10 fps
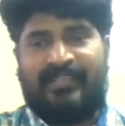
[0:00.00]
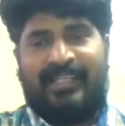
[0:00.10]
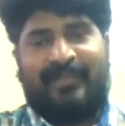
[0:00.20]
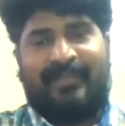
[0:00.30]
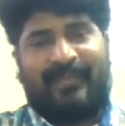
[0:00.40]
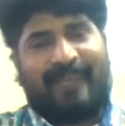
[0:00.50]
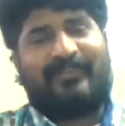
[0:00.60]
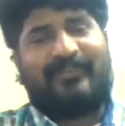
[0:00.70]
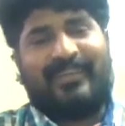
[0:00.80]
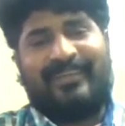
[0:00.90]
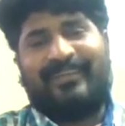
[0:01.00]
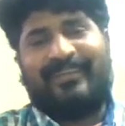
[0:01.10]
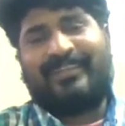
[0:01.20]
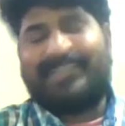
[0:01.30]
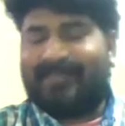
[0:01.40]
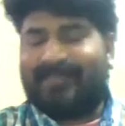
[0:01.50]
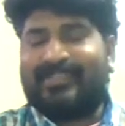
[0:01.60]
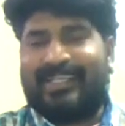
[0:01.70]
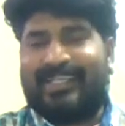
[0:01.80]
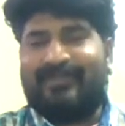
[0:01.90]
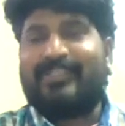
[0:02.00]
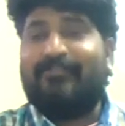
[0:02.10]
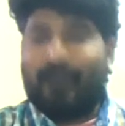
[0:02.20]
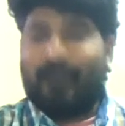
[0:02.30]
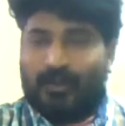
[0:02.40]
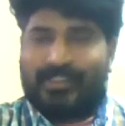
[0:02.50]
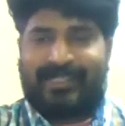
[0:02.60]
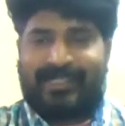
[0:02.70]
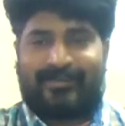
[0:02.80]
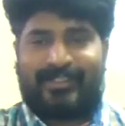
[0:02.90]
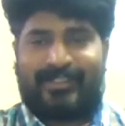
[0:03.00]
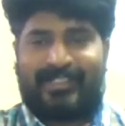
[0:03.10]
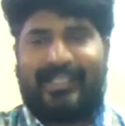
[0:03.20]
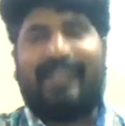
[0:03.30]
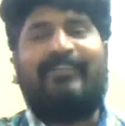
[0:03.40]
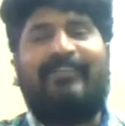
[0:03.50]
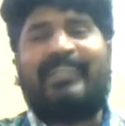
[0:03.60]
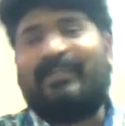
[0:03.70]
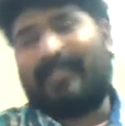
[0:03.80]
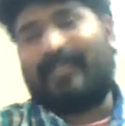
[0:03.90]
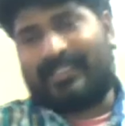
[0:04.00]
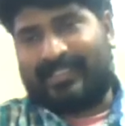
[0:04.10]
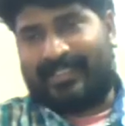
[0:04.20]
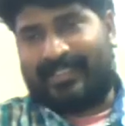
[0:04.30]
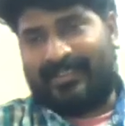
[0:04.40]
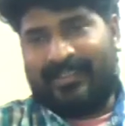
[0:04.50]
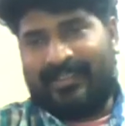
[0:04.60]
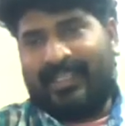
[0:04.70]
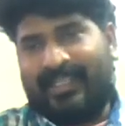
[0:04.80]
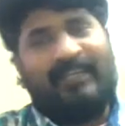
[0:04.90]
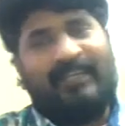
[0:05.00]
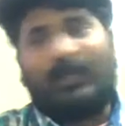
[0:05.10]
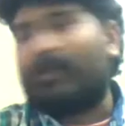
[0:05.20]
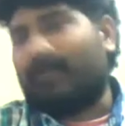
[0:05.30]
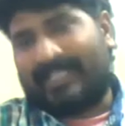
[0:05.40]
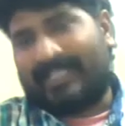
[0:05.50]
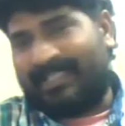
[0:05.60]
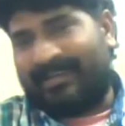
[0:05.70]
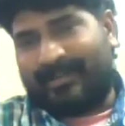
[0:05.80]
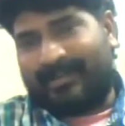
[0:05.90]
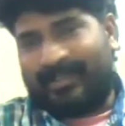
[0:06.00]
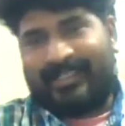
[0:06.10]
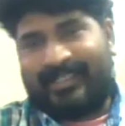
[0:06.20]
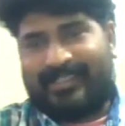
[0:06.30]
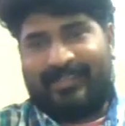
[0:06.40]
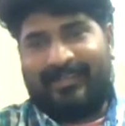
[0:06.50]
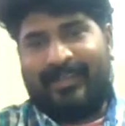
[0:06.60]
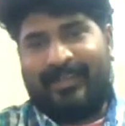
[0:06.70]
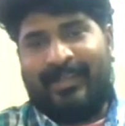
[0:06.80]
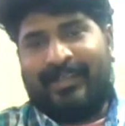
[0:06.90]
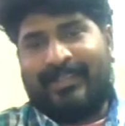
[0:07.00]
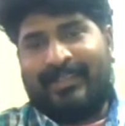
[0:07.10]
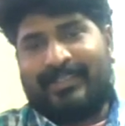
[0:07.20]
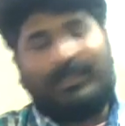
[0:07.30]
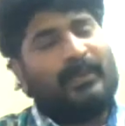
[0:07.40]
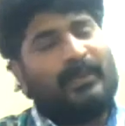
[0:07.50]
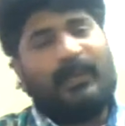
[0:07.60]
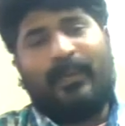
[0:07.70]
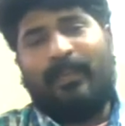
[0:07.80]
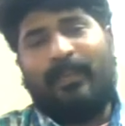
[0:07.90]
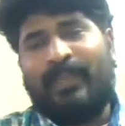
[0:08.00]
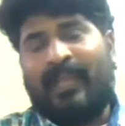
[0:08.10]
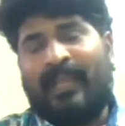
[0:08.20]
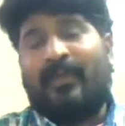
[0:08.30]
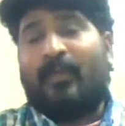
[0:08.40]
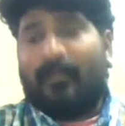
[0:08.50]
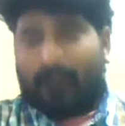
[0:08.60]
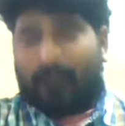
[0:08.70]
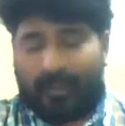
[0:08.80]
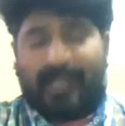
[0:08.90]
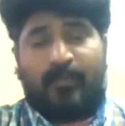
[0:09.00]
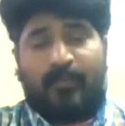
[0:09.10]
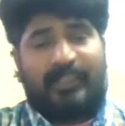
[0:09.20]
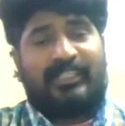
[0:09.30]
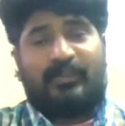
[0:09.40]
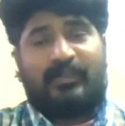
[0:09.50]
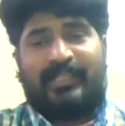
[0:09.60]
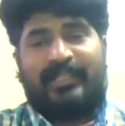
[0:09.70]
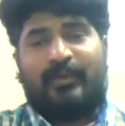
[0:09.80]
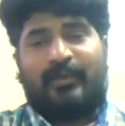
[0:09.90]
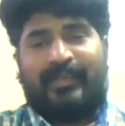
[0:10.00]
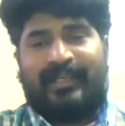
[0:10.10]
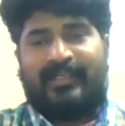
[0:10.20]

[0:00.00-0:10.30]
But after sometimes you will lose interest and you will keep it aside. You will not concentrate on it. So what I wanted to tell you that